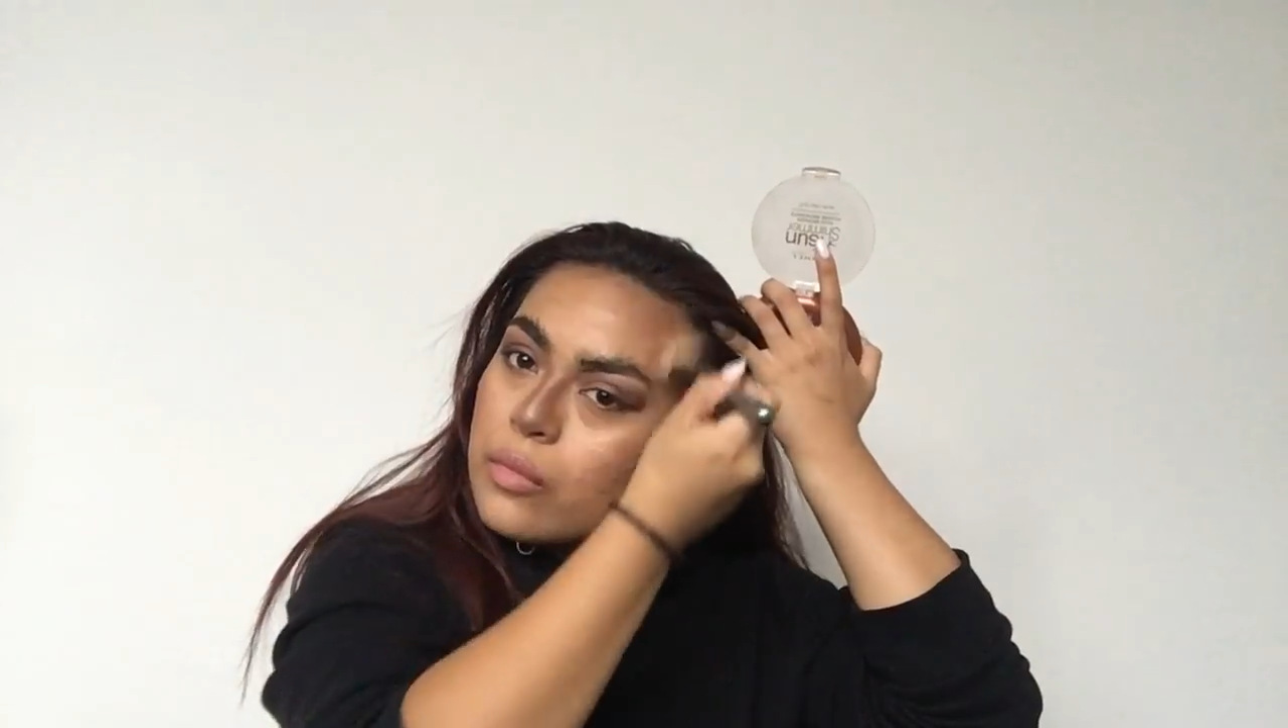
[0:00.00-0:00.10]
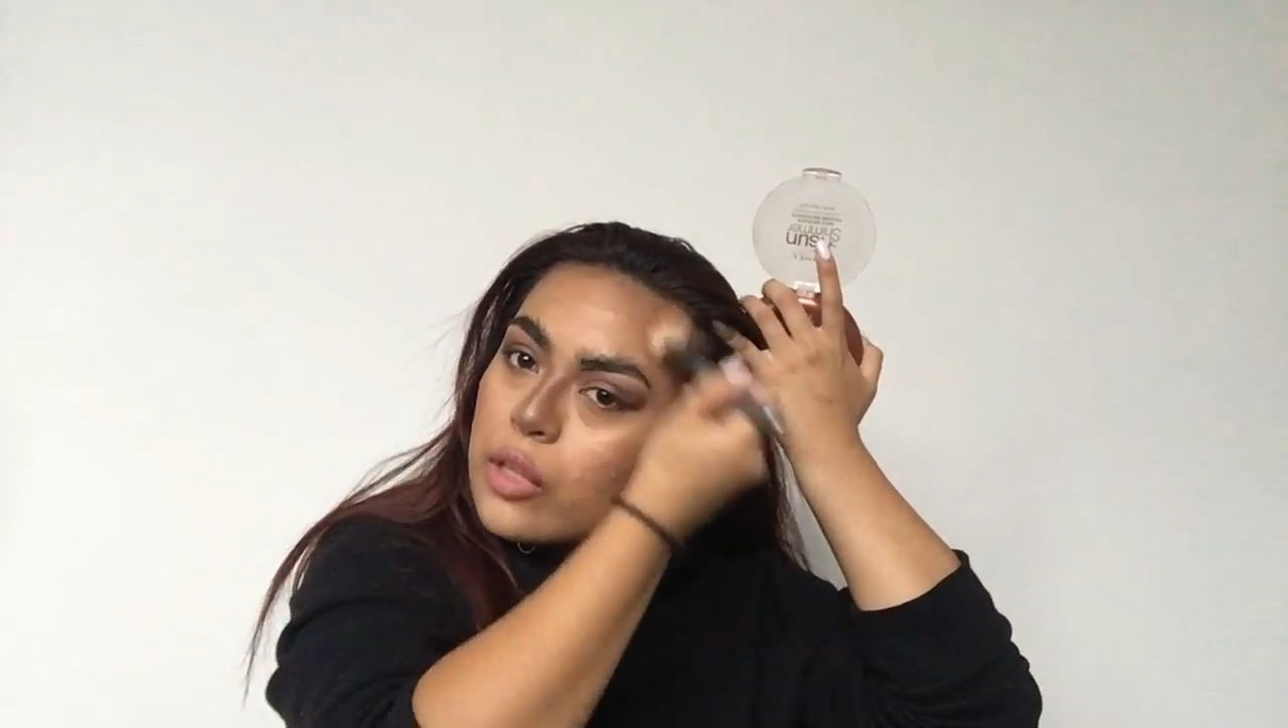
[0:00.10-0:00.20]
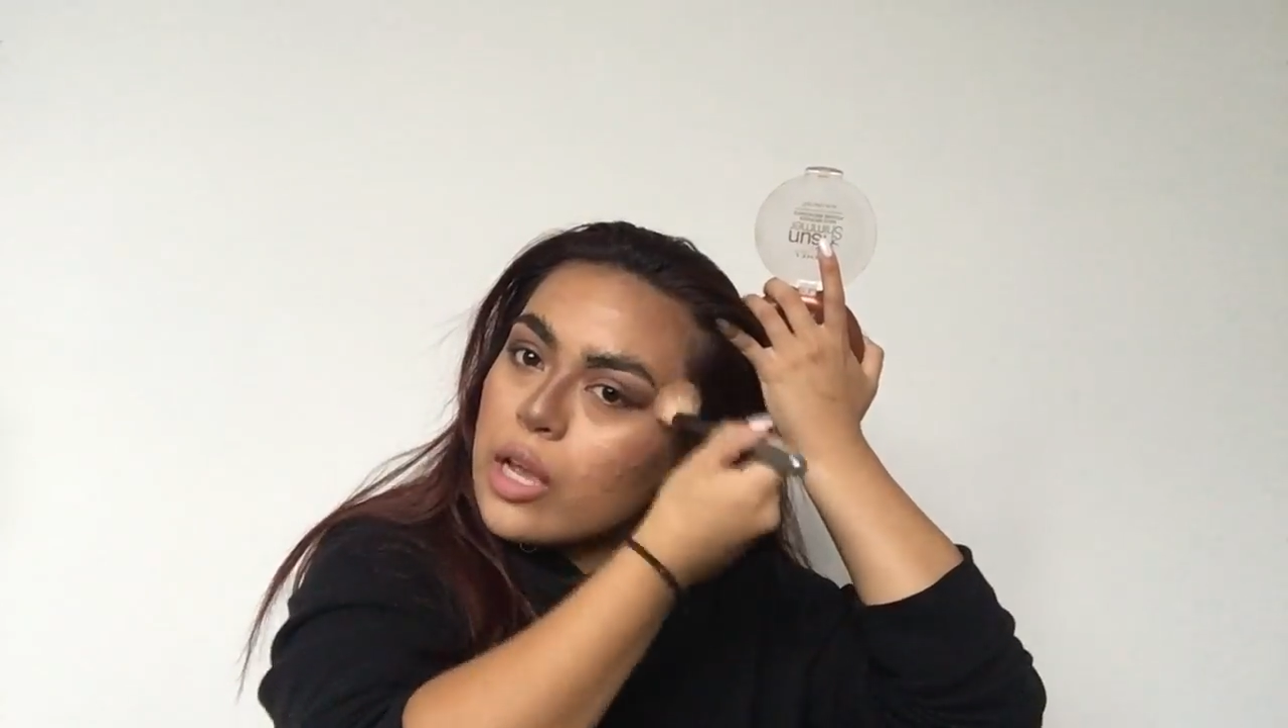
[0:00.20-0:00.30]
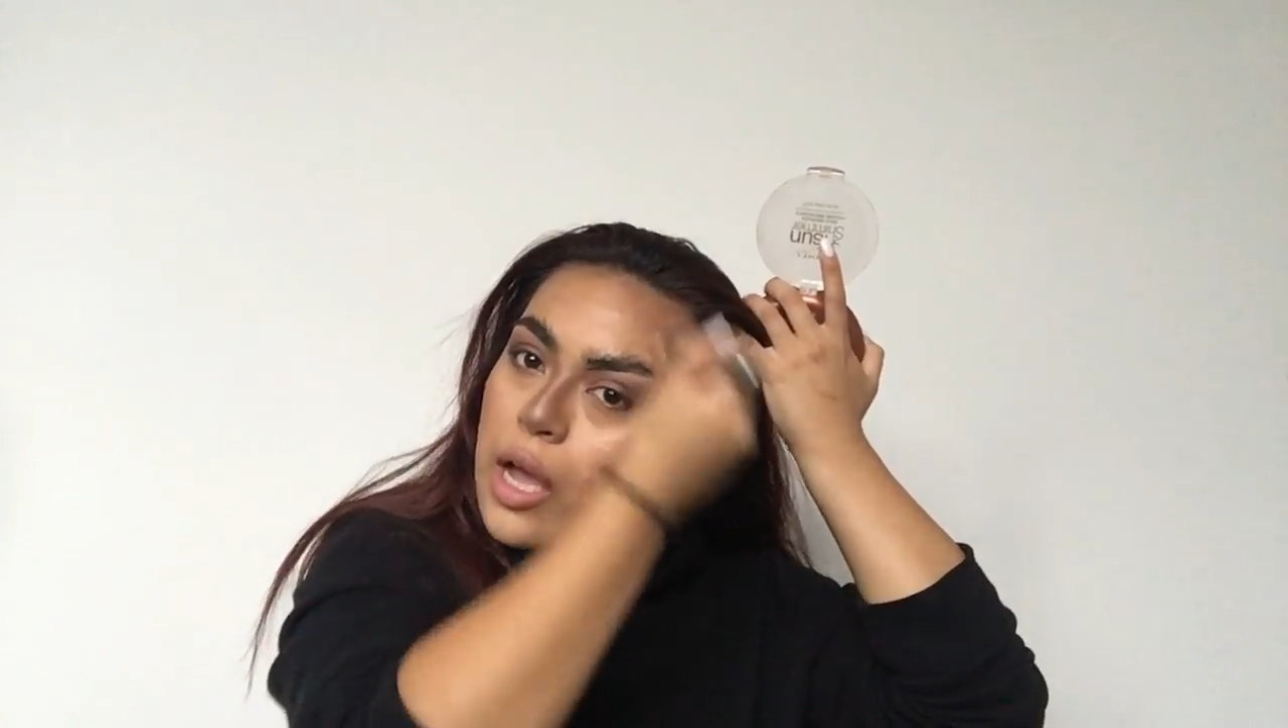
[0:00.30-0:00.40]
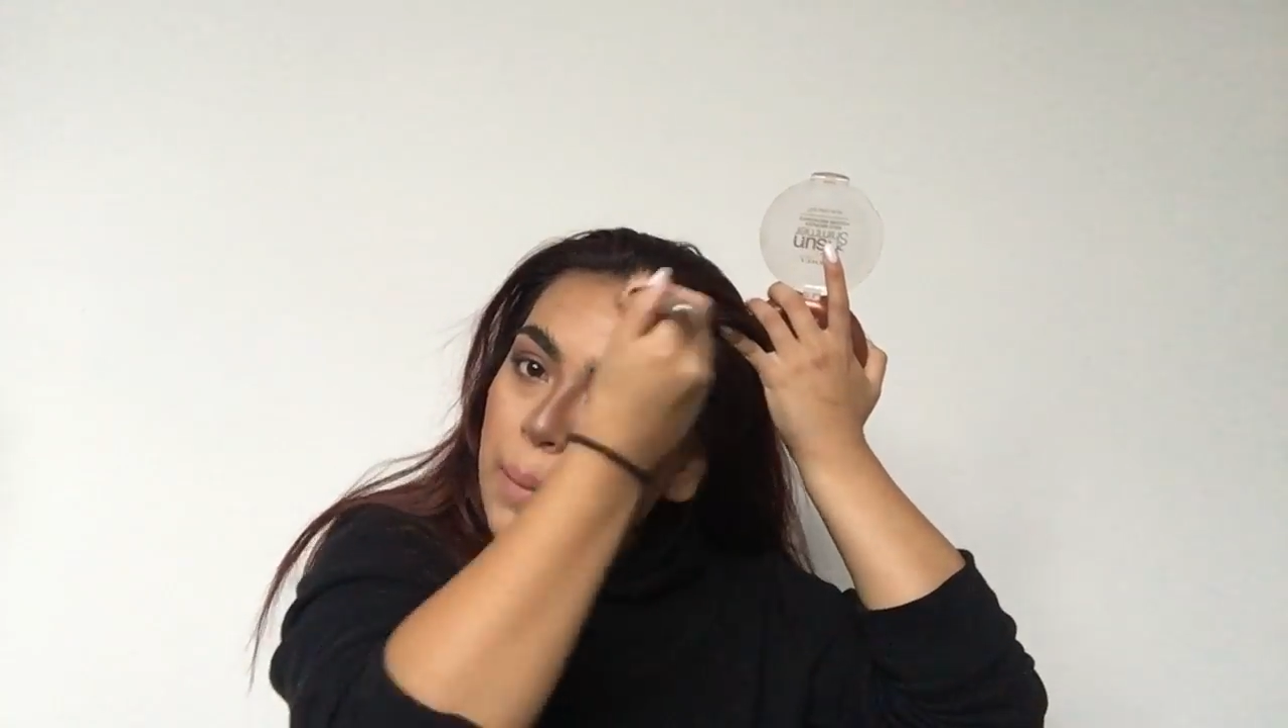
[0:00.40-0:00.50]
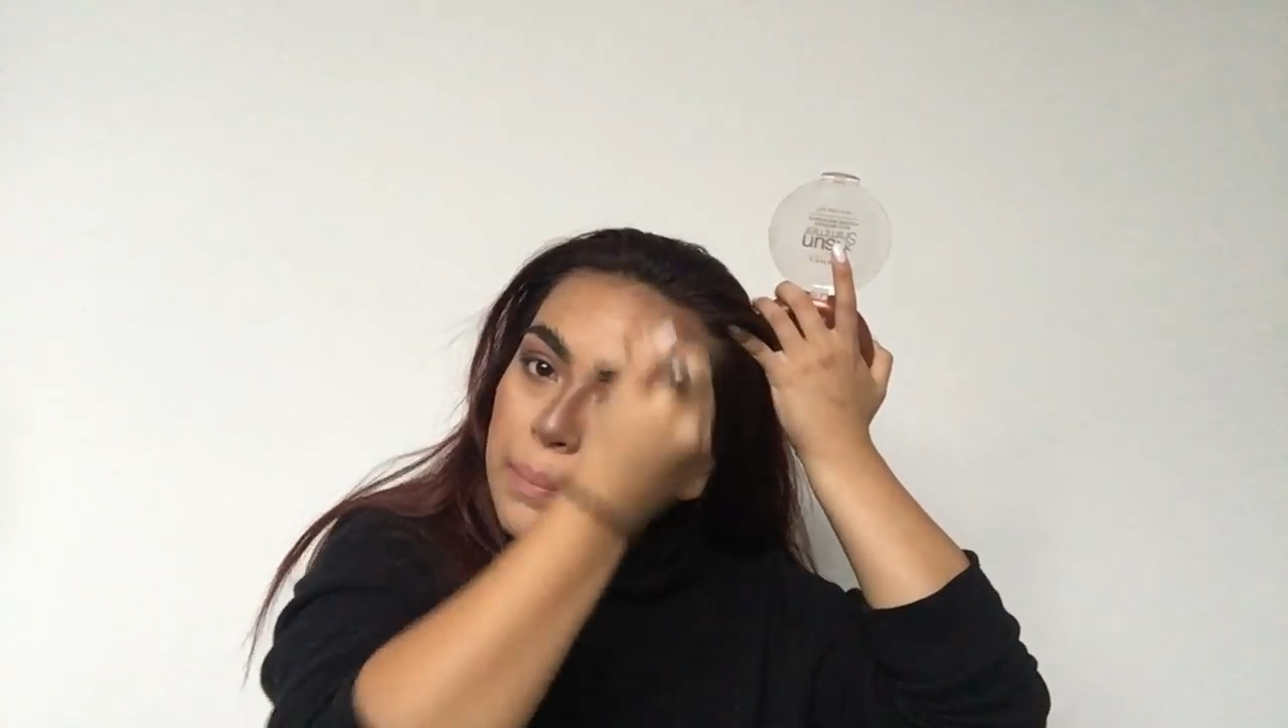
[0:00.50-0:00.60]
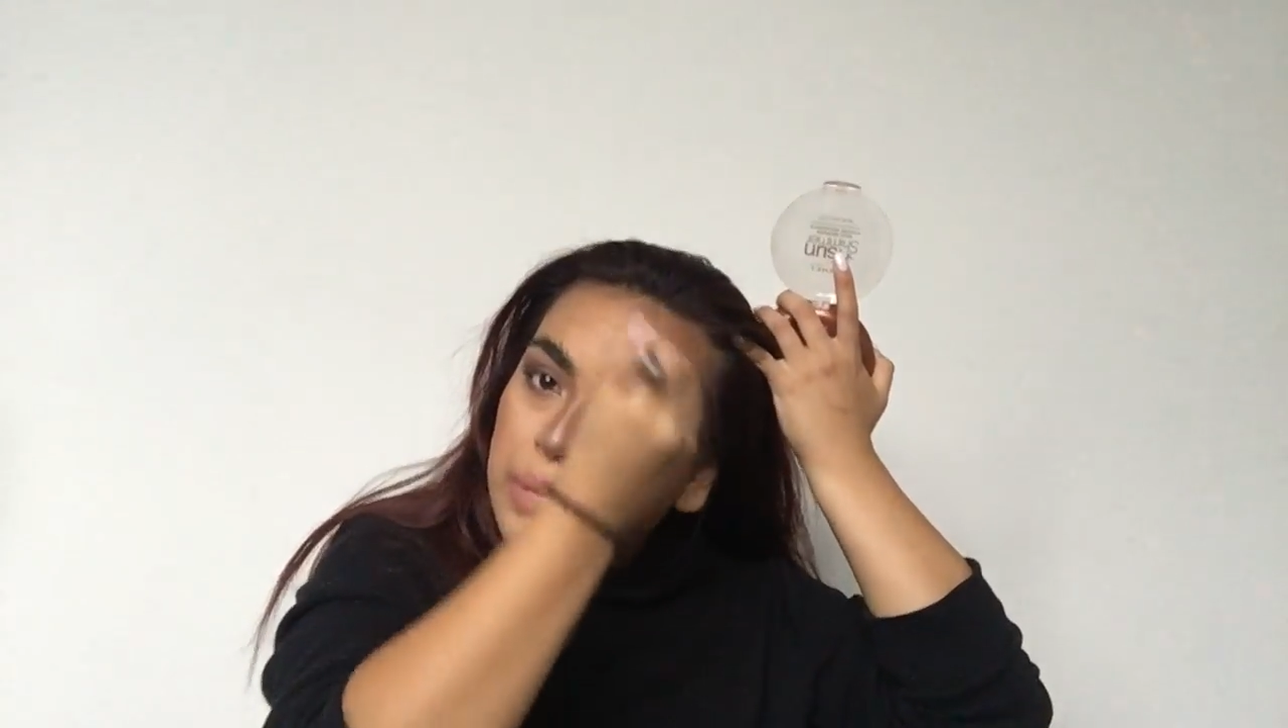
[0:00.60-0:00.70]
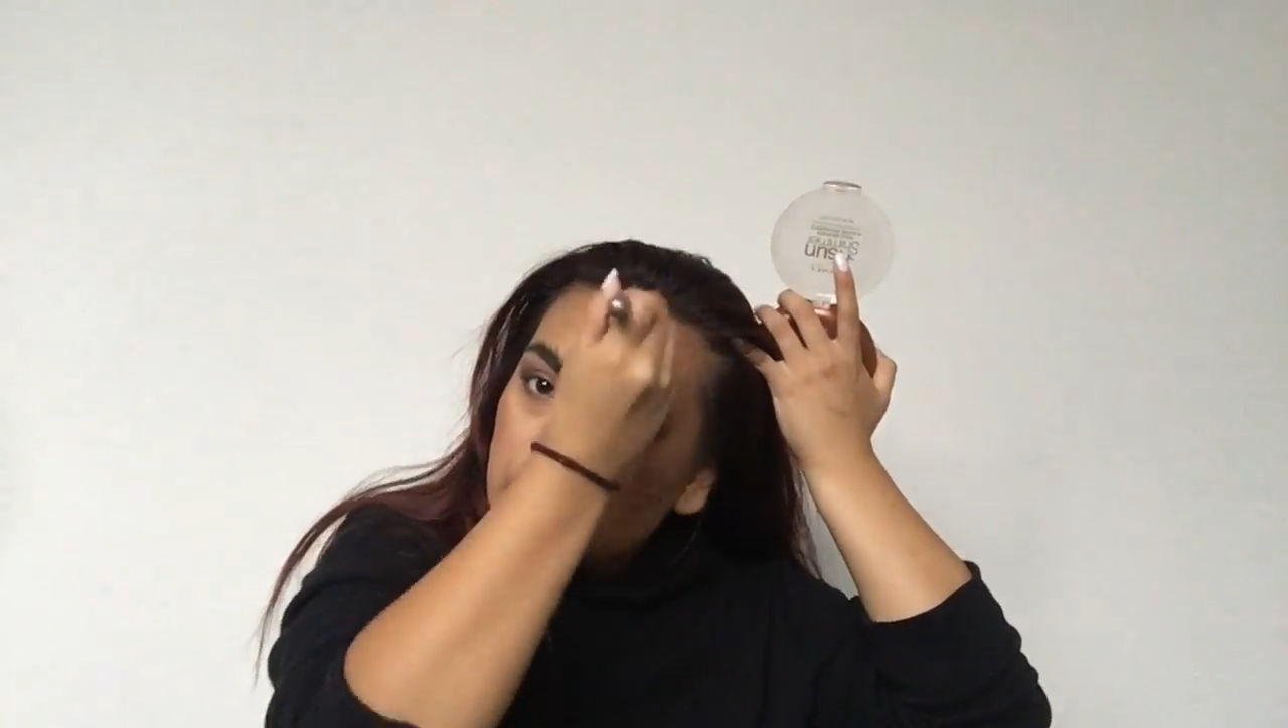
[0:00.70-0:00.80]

Not